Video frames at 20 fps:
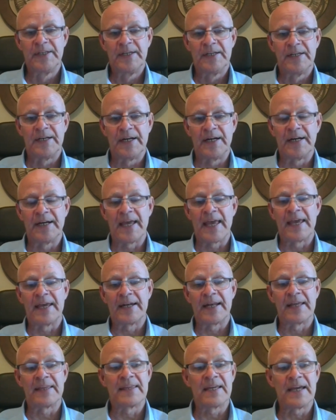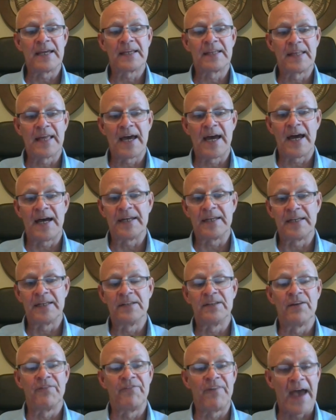And I think that
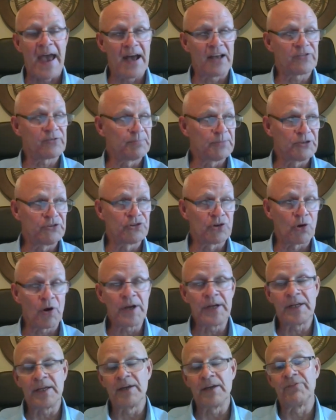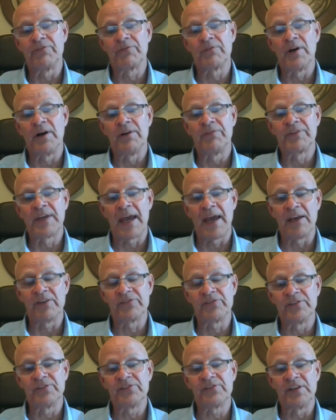in the vast majority of
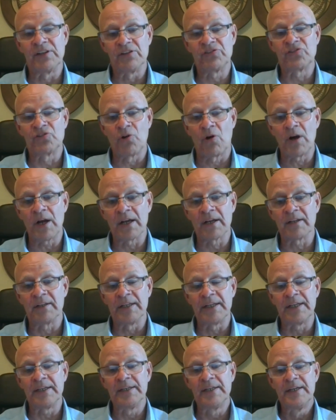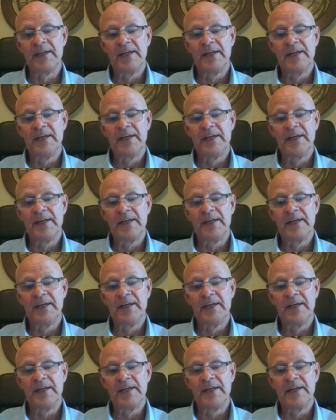cases, historically,